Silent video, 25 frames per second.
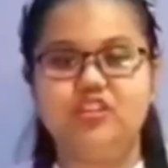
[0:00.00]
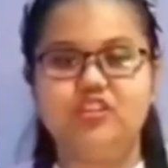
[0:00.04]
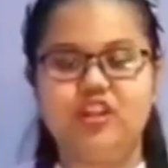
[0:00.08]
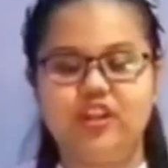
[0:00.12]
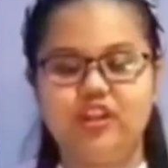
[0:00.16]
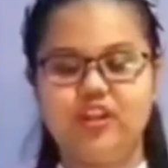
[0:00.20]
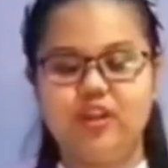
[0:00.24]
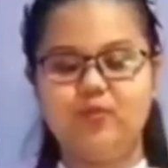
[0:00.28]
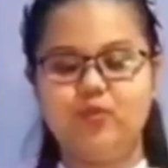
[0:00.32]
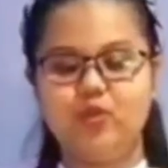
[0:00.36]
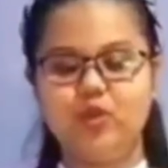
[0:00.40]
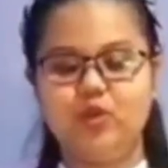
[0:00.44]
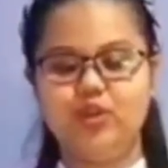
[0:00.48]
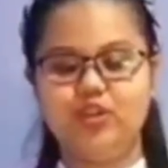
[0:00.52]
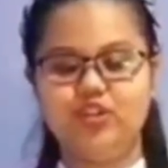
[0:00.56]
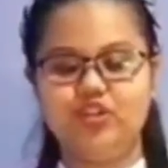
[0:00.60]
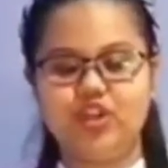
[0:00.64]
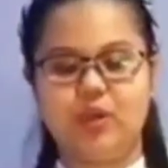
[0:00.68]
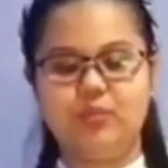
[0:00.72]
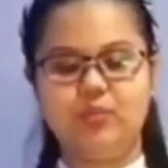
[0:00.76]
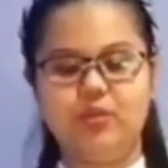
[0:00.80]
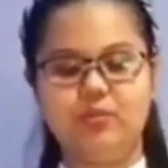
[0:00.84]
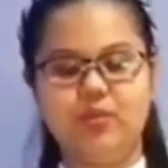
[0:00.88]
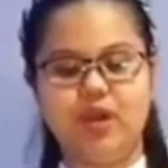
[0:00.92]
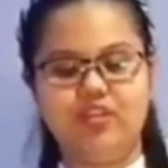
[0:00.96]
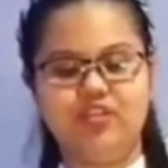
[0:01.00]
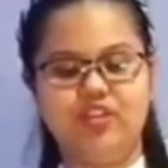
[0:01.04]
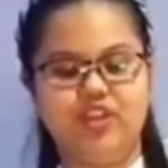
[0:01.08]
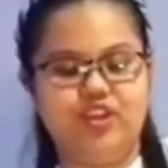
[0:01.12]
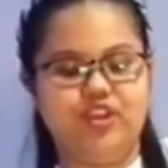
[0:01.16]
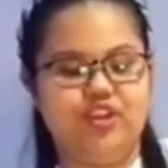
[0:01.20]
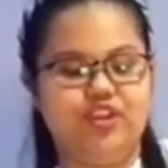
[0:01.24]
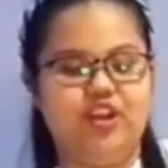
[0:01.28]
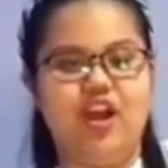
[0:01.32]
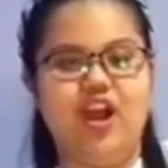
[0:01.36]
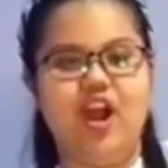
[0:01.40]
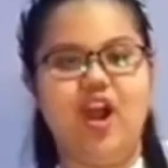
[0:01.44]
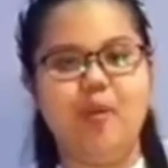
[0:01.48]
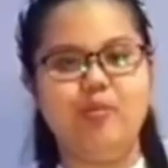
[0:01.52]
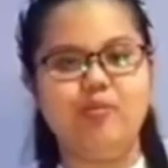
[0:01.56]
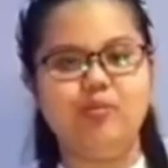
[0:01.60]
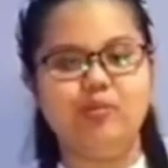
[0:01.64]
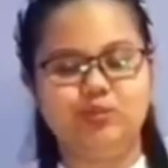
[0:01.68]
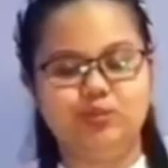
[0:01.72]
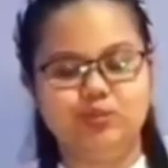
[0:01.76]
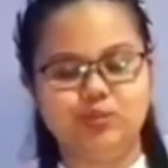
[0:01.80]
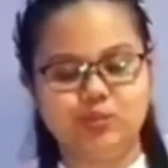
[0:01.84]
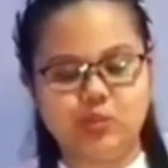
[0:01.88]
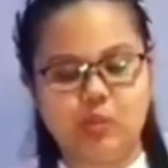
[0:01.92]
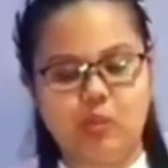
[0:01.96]
It's like I'm doing chubby bunny here, huh?
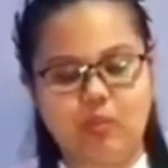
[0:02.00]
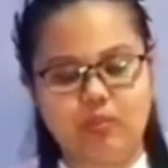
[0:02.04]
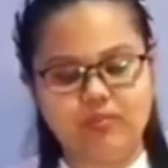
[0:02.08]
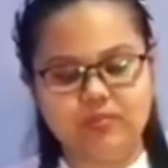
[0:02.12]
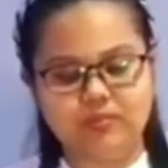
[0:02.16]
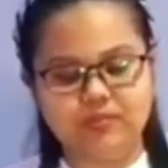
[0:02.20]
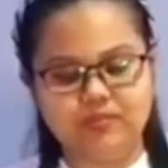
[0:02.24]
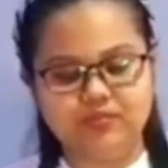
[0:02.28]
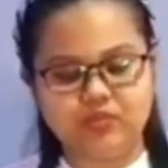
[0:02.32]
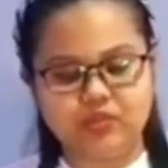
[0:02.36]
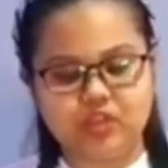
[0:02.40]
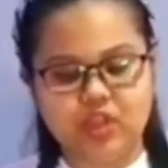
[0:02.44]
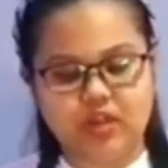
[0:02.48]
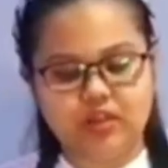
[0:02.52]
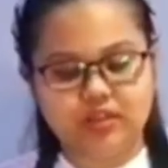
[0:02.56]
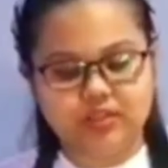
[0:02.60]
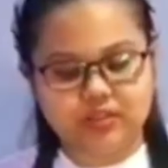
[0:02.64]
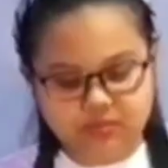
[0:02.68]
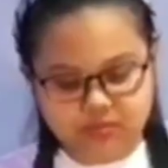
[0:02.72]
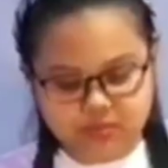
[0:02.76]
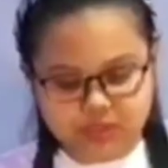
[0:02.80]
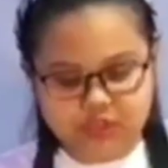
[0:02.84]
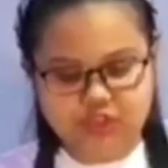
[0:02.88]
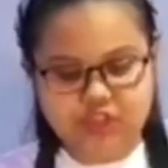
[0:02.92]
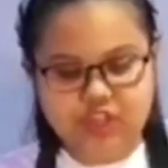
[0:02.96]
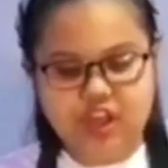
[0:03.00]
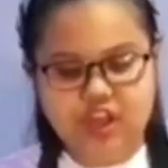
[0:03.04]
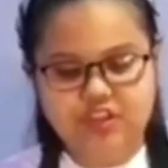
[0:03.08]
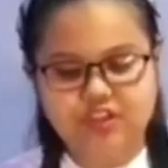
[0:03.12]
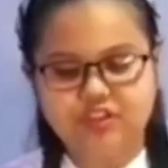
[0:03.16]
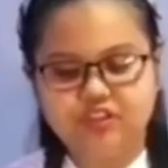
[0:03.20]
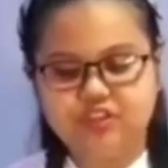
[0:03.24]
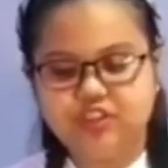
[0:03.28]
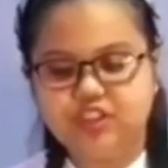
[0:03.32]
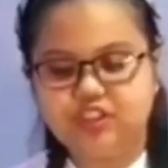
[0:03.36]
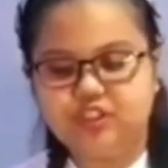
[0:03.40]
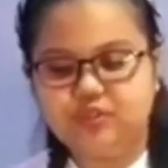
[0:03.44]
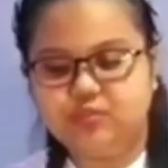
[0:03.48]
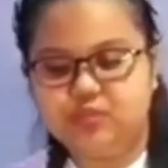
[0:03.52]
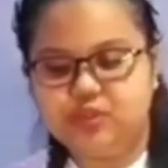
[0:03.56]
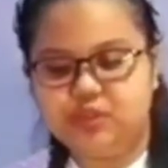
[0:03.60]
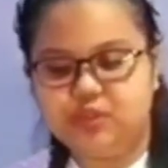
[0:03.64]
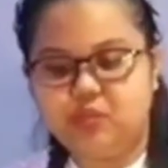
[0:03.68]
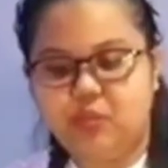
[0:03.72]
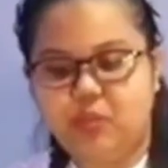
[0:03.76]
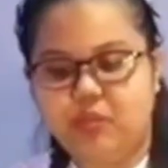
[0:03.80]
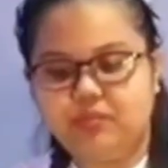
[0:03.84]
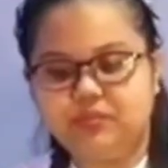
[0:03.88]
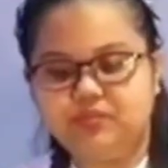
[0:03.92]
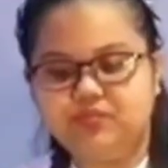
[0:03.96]
But yeah, it's crispy.
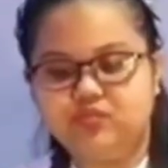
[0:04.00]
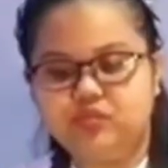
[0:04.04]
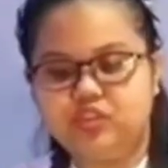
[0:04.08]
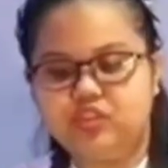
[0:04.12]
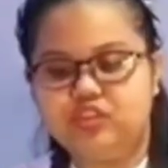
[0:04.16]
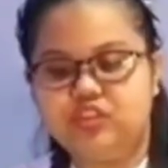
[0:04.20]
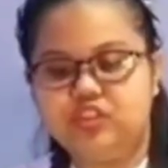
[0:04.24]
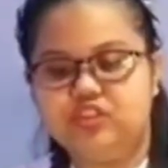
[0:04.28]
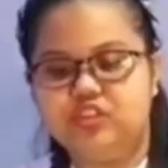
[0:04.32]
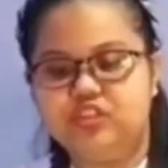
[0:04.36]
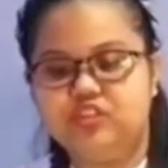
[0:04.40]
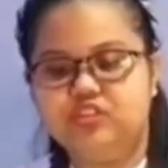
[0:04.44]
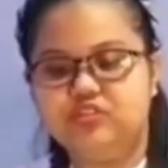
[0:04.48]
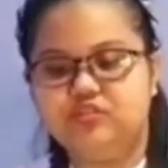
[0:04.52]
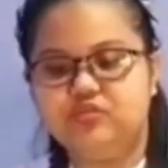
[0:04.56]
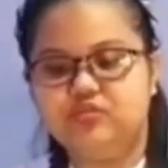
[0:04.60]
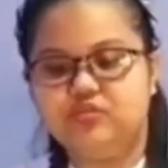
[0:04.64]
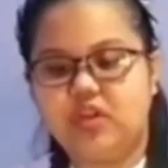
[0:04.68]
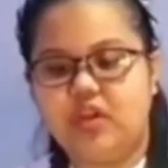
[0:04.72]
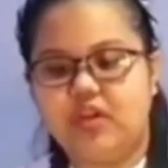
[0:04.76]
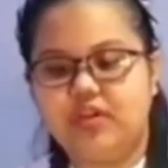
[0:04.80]
You see this?